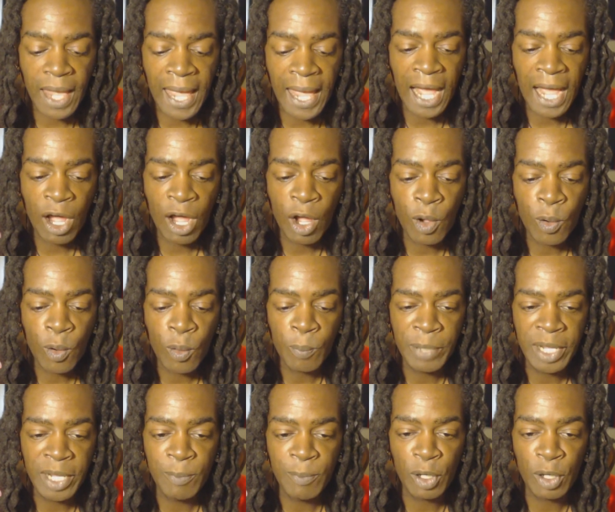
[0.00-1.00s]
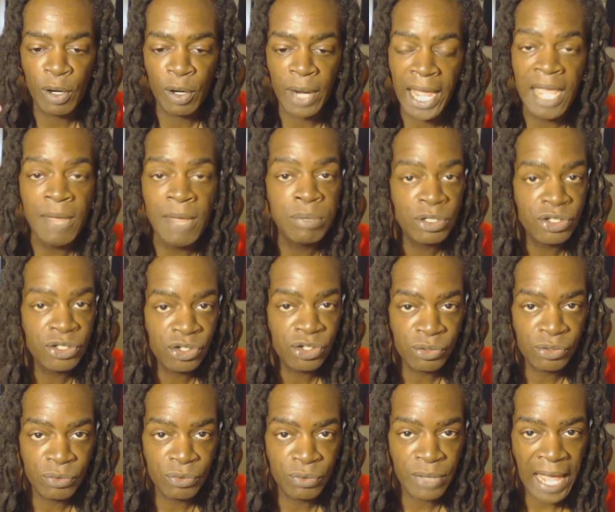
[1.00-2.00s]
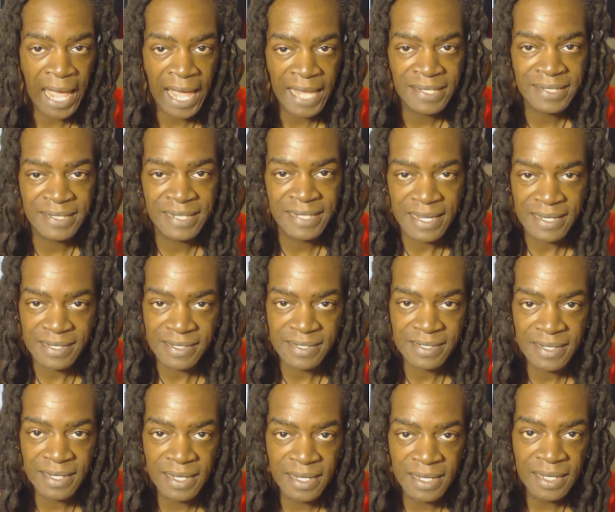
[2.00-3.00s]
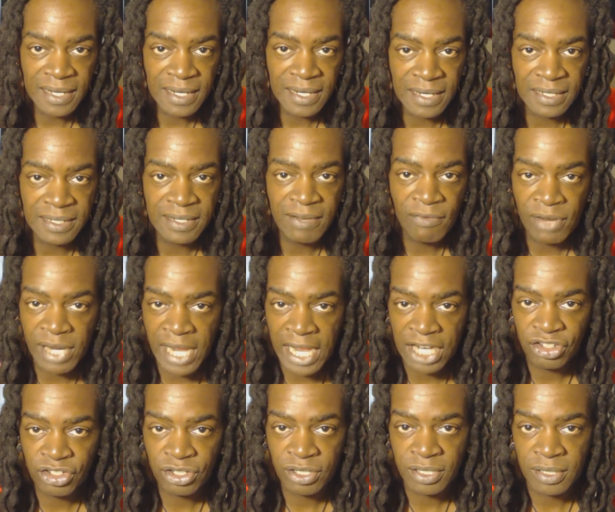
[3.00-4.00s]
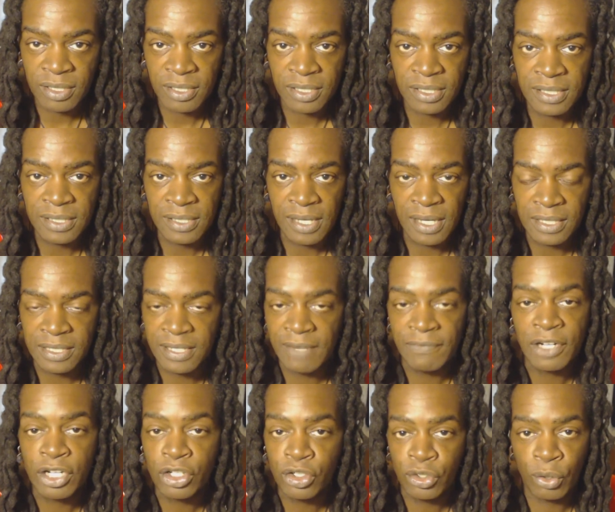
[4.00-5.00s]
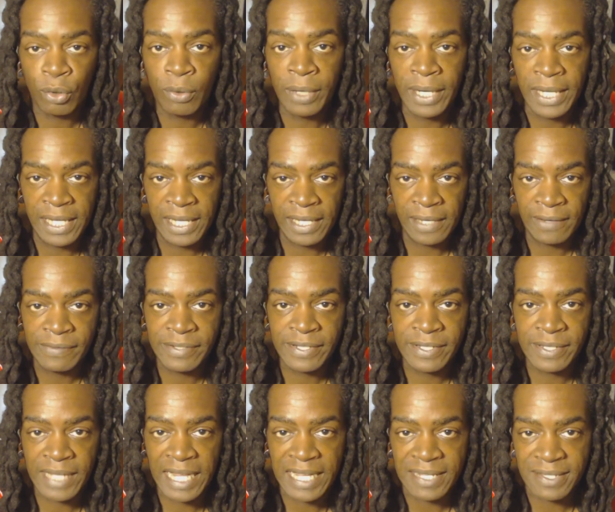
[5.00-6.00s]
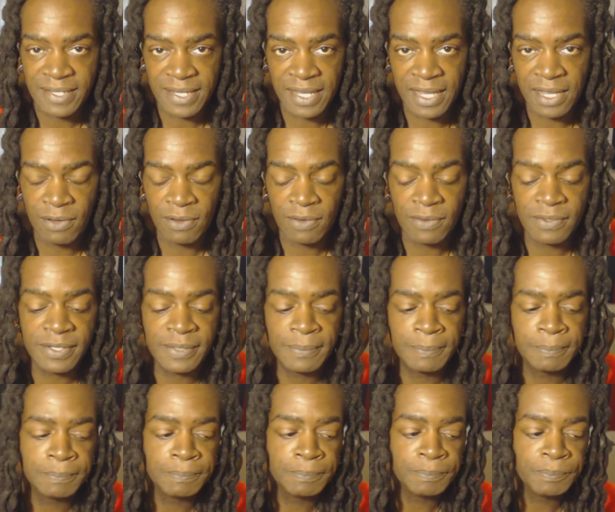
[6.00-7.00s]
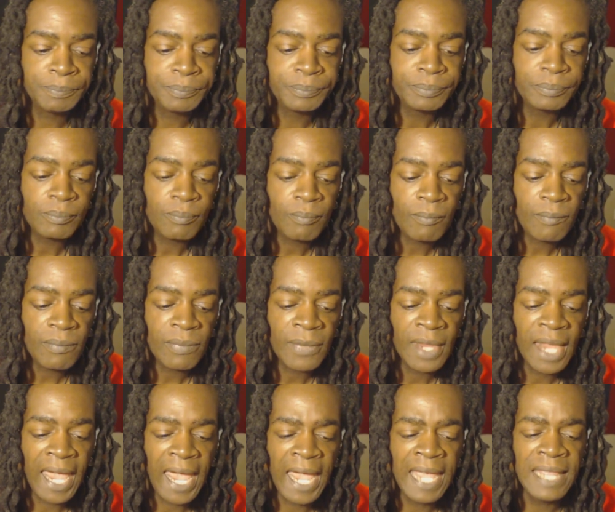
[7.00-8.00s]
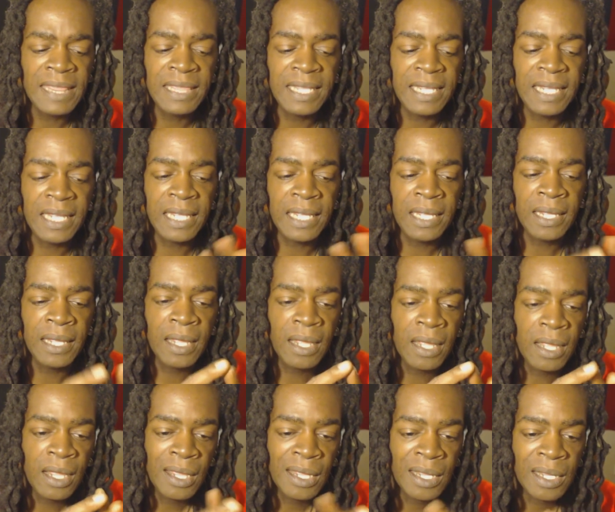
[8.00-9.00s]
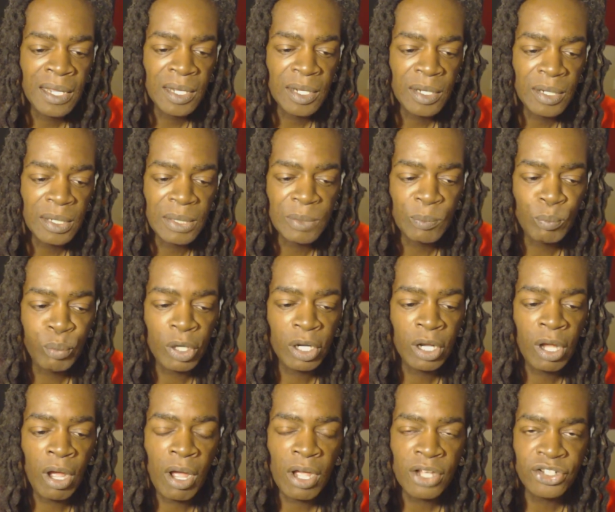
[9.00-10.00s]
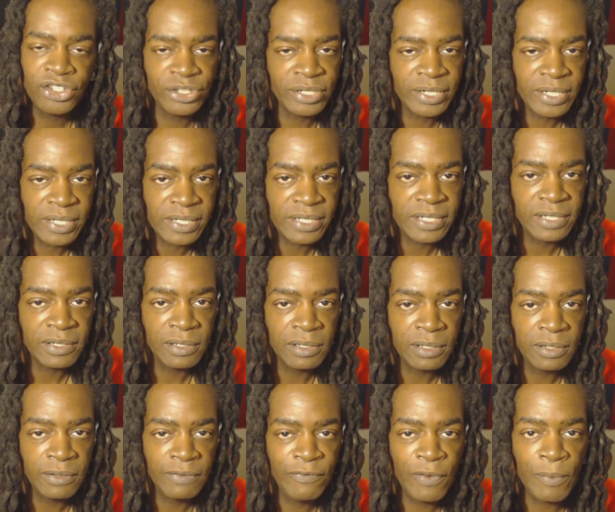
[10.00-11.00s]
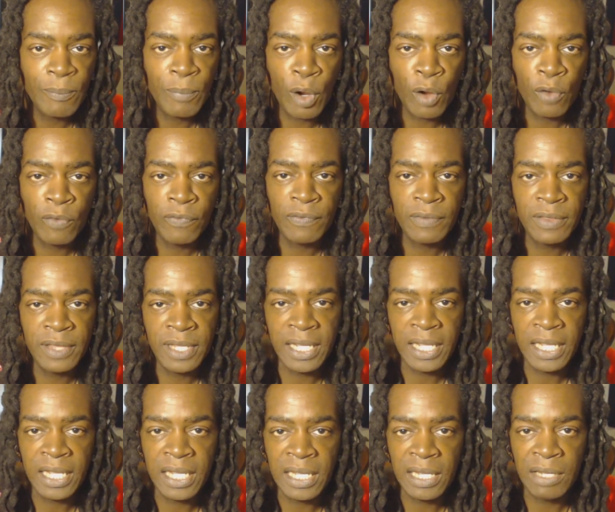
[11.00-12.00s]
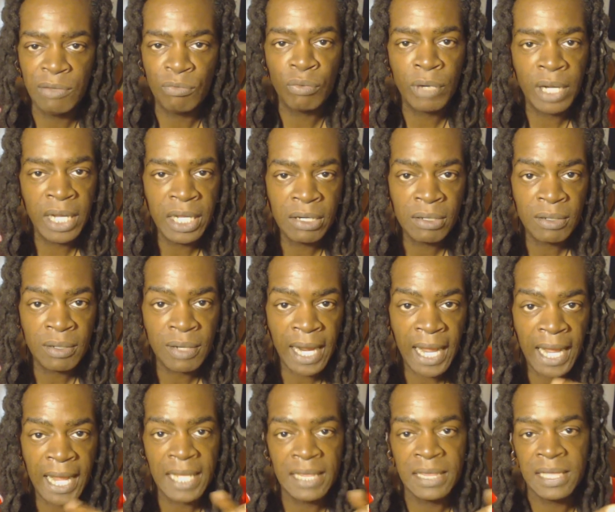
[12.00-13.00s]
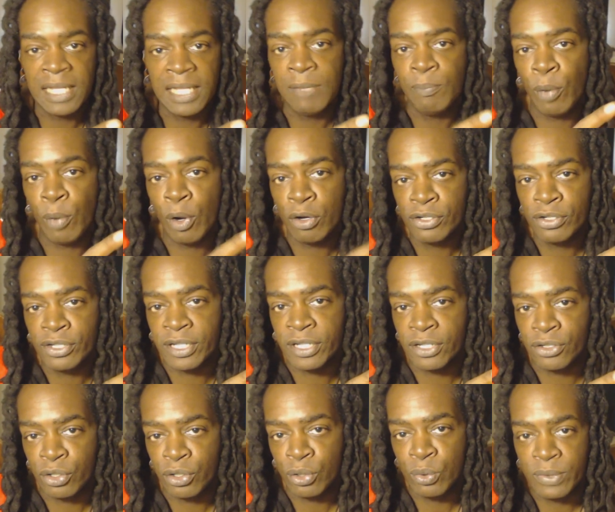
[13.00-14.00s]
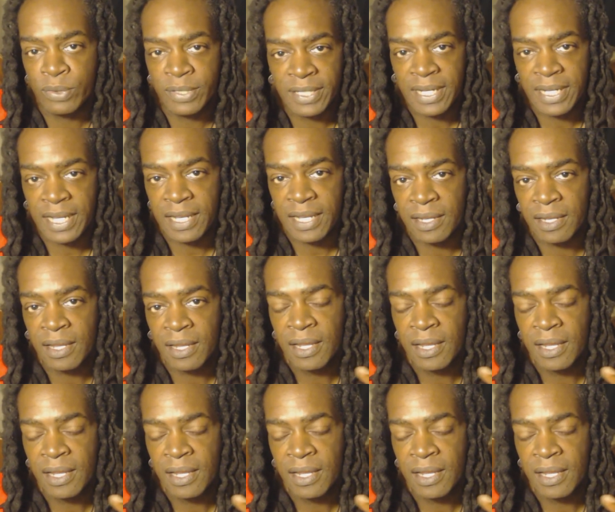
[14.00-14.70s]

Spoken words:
how people are able to access divination, divinatory gifts and skills, and the precautions for both the reader and the persons who seek